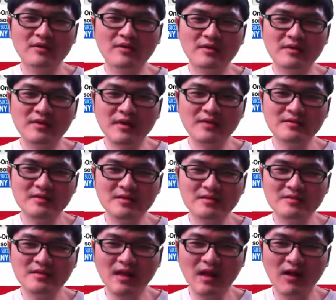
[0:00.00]
Further,
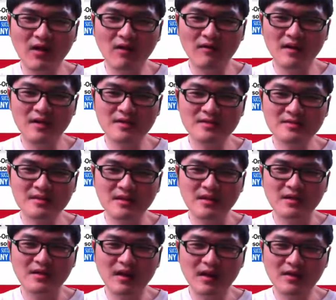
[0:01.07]
it is not
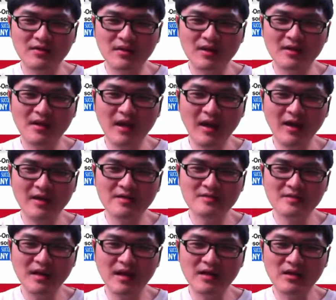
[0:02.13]
always the
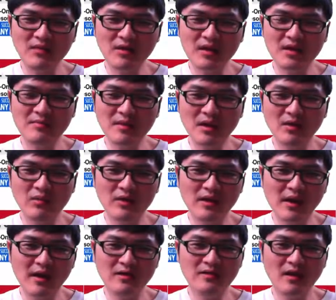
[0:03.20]
case that your
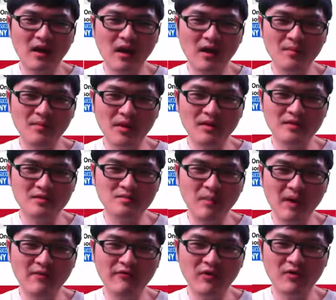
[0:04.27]
email will end up
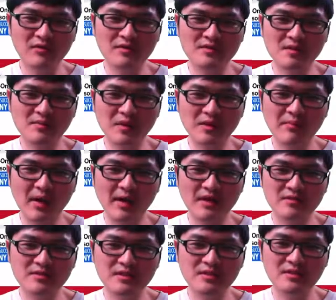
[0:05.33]
in the spam filter
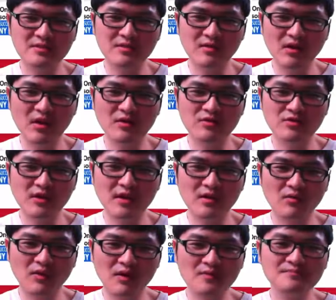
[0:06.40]
simply by using the
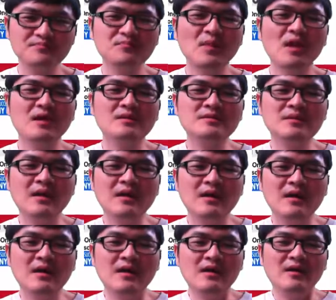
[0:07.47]
so-called trigger word.
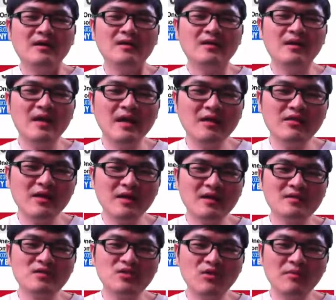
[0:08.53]
The
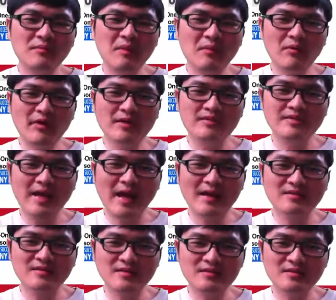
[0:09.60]
key things to remember
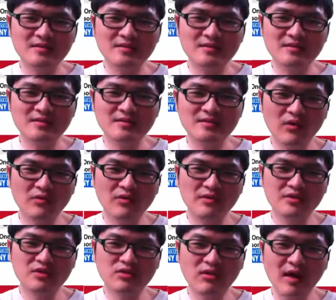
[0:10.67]
is that the spam
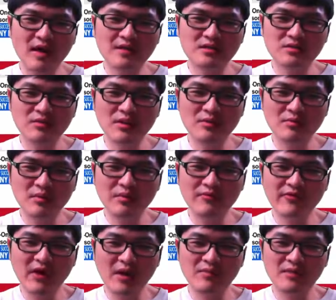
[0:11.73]
filter is trying to
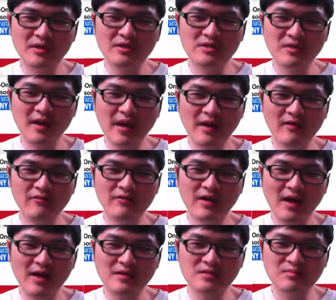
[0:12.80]
remove commercial
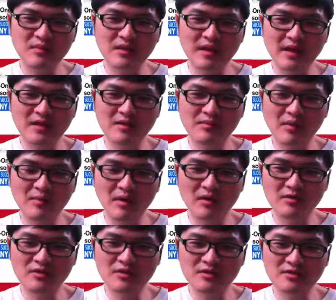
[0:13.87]
advertisement and
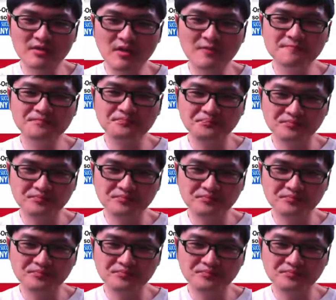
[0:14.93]
the promotion.